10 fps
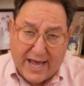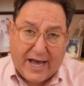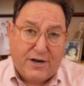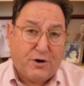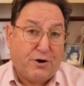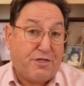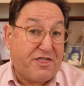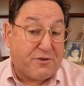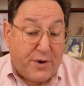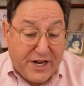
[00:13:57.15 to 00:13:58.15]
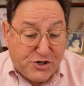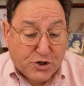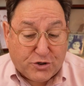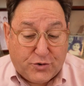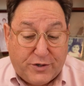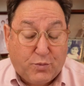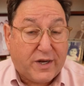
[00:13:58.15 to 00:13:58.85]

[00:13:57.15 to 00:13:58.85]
and her 3 children were